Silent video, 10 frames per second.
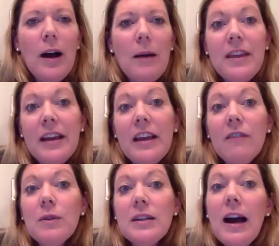thinking
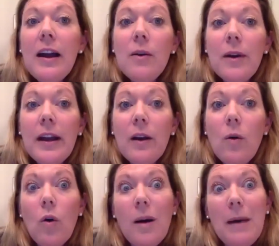of retiring,
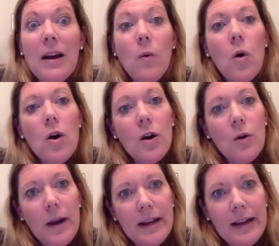or I'm out of work
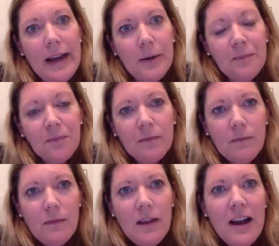right now.
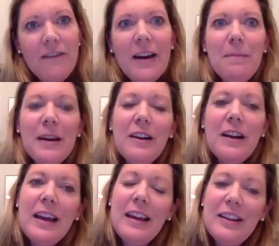I've had big,
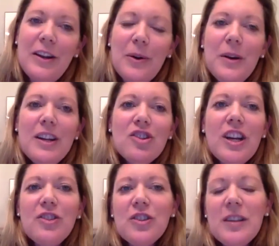
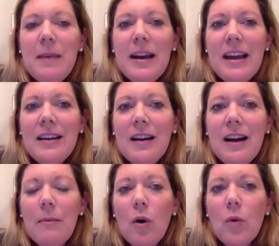changes in my
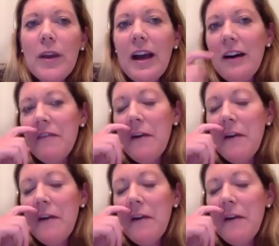income, or we have,